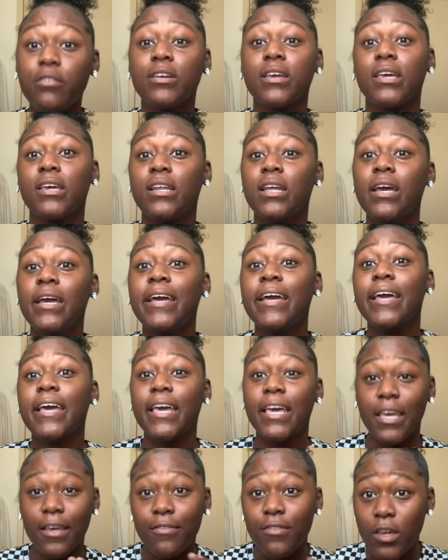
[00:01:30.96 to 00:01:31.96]
Say it louder for
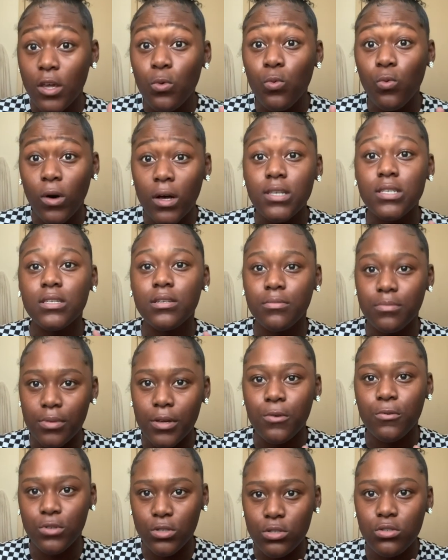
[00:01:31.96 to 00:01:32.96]
the people in the
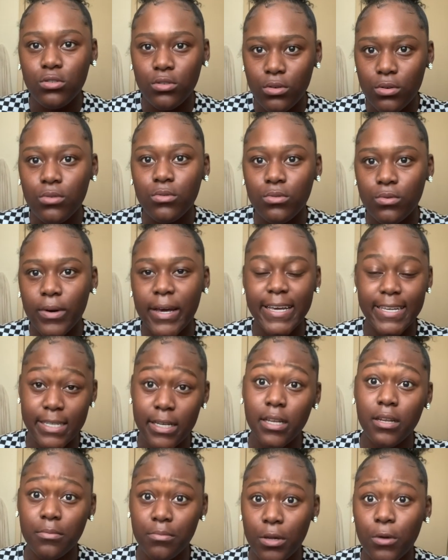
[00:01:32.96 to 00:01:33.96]
back, you heard? He's gonna
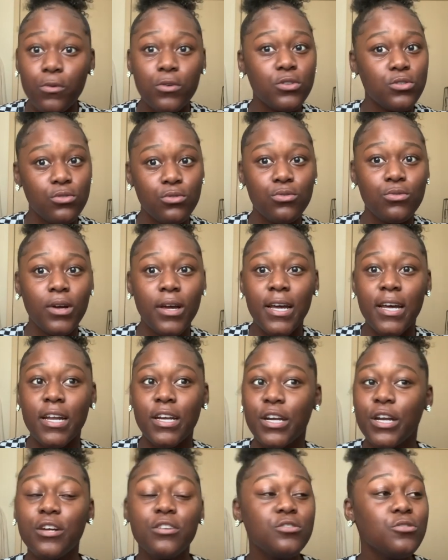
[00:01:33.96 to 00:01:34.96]
be with you.
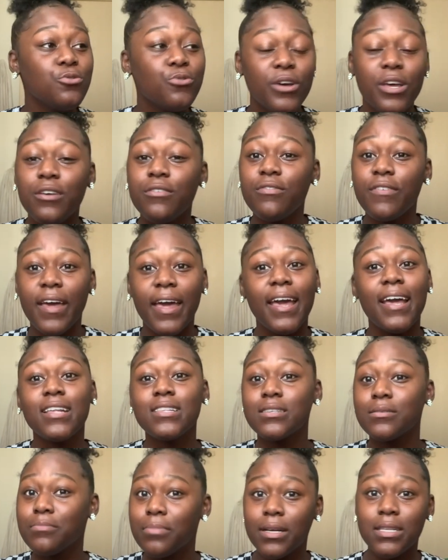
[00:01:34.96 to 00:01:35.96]
There's no ifs, ands, or
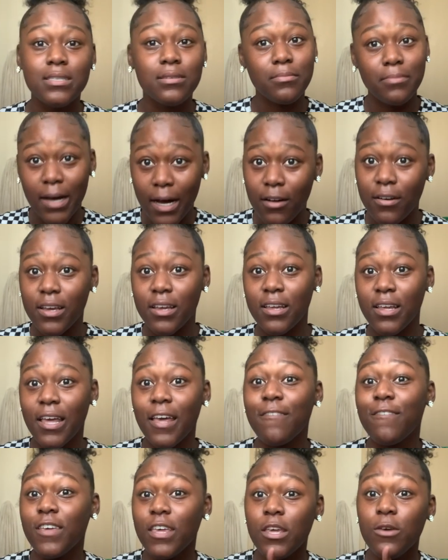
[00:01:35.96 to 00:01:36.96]
buts about it. If
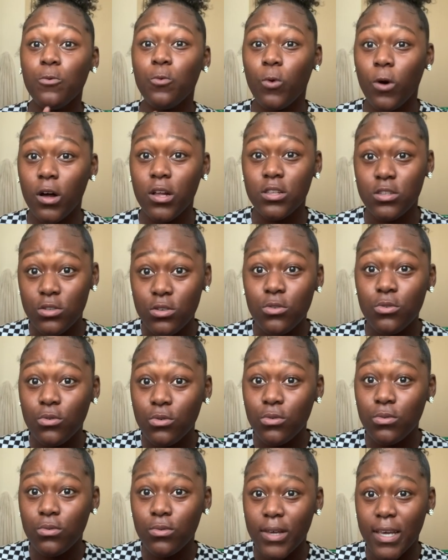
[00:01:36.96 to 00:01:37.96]
he wants you,
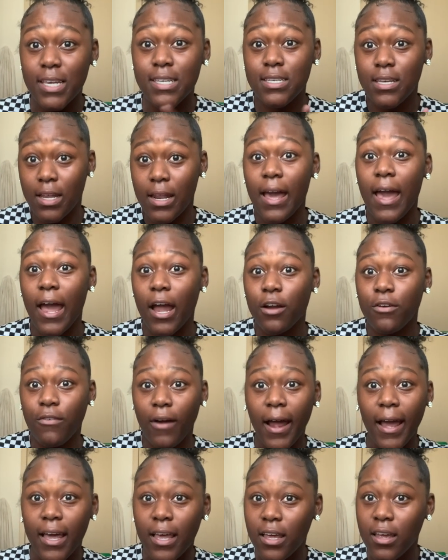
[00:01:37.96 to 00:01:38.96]
he's gonna act
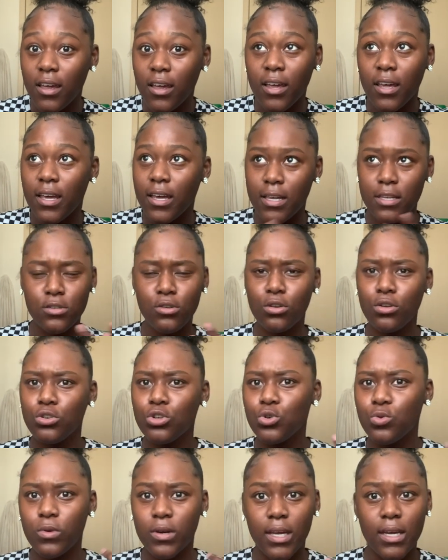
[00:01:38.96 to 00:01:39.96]
right. He's gonna do
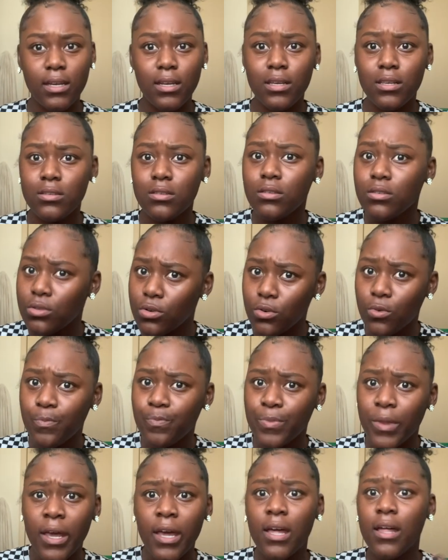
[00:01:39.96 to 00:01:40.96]
what he needs to do.
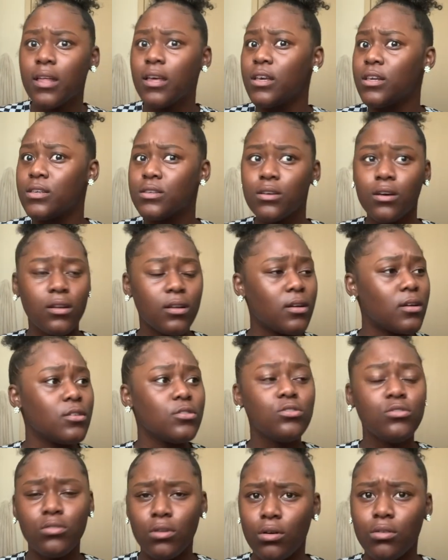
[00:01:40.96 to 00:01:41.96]
He's gonna,
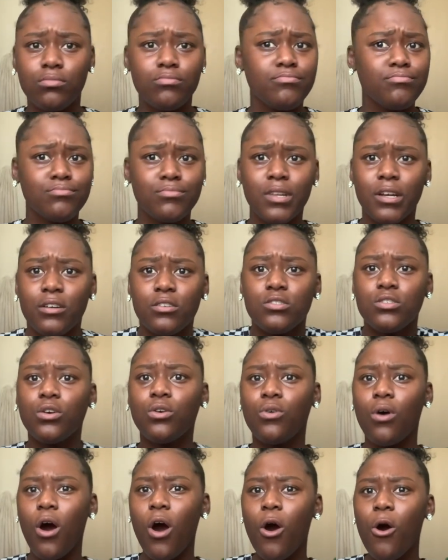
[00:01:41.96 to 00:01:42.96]
you know, there's
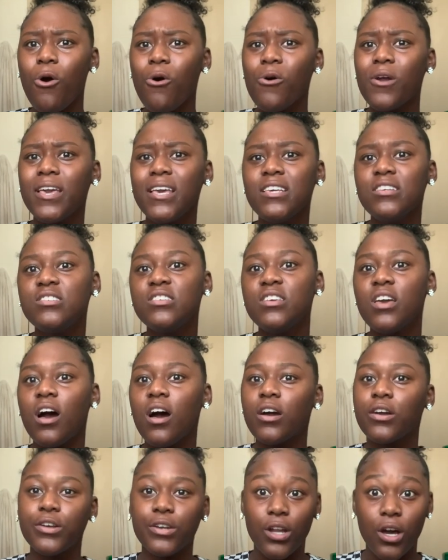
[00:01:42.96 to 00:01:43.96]
no, oh, he's
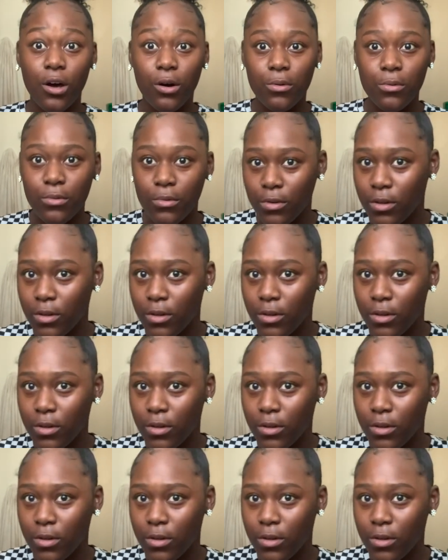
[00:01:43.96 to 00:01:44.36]
young. No.